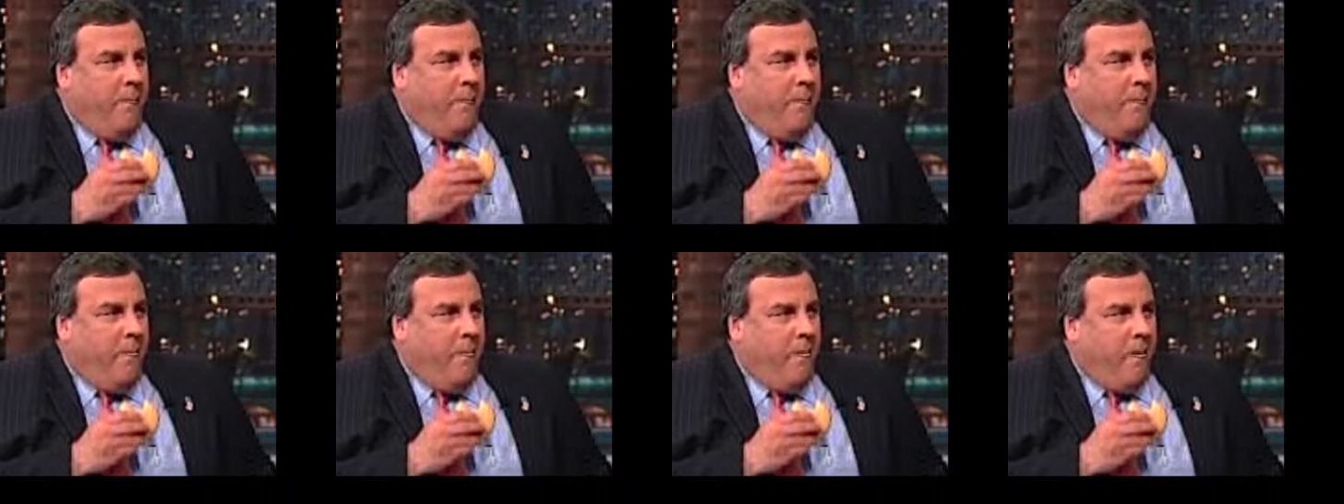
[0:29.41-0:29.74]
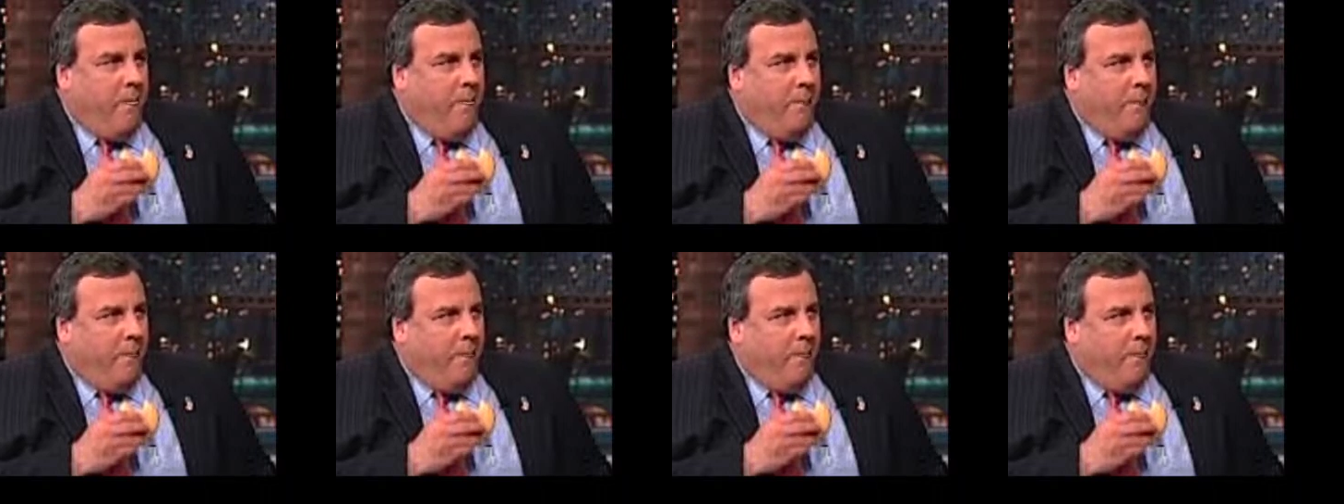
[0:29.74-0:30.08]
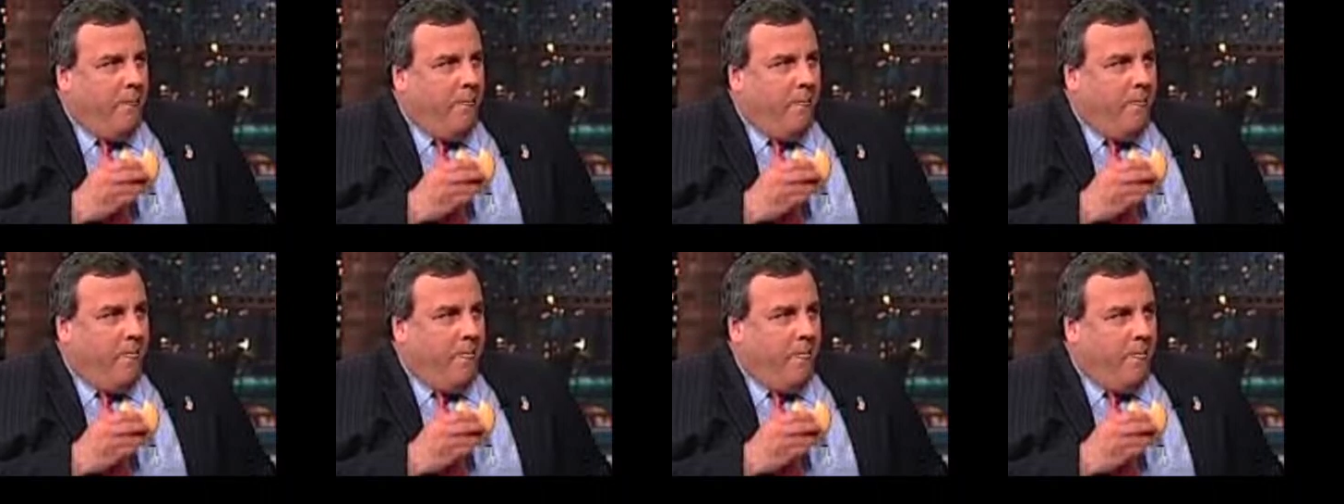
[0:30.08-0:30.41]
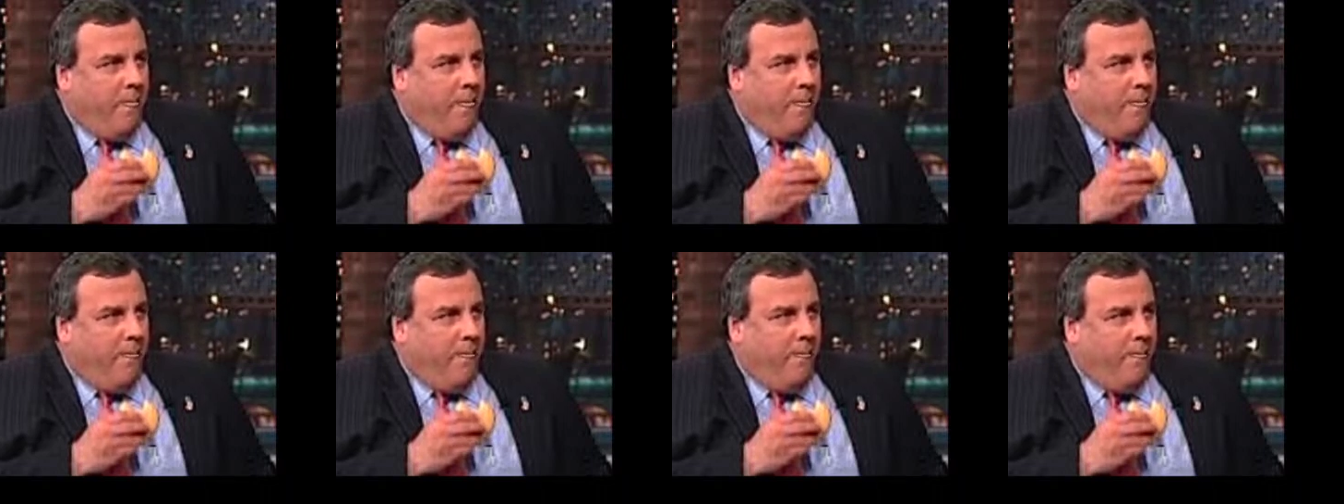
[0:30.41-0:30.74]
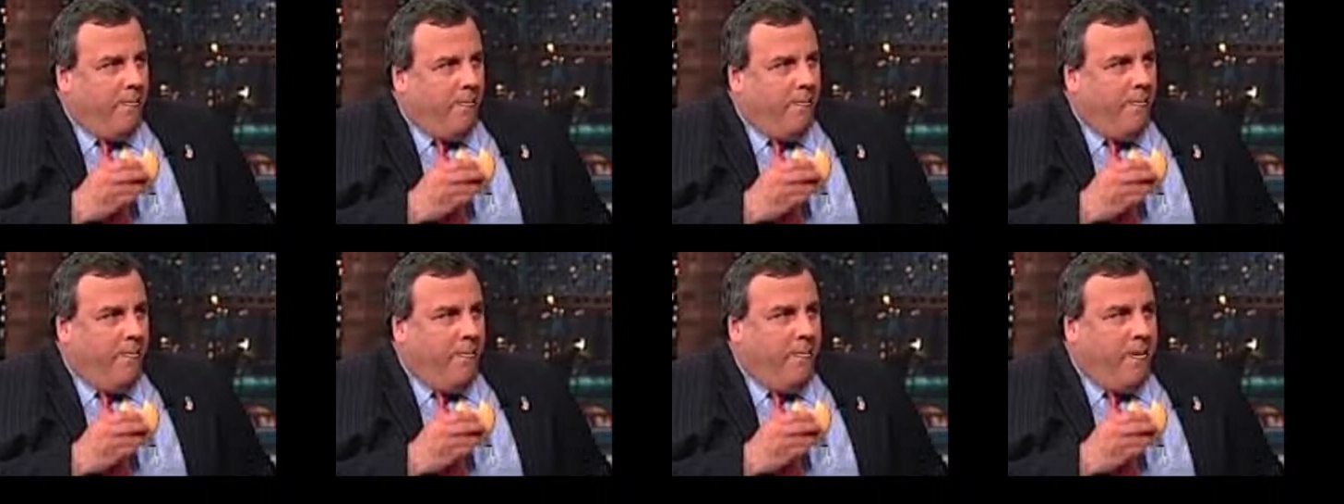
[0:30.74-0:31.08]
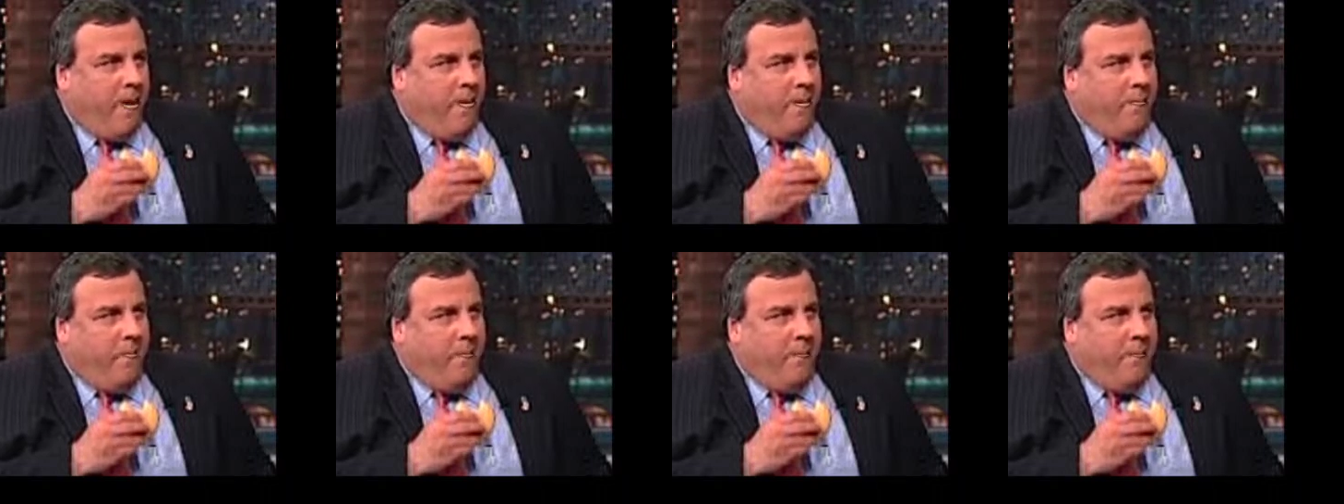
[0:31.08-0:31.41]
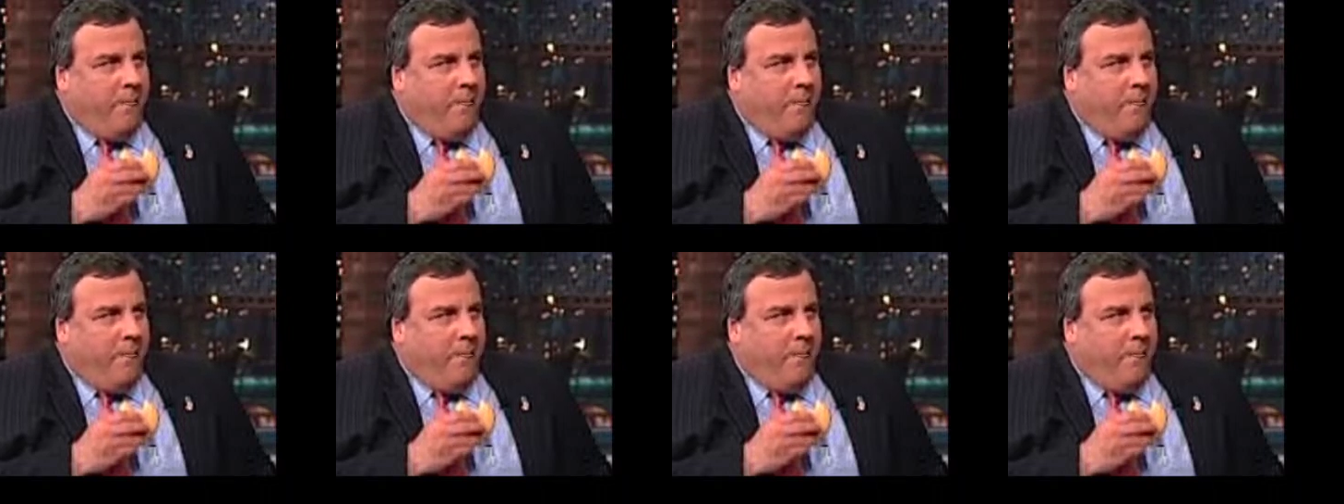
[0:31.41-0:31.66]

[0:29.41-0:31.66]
for all of you so called reporters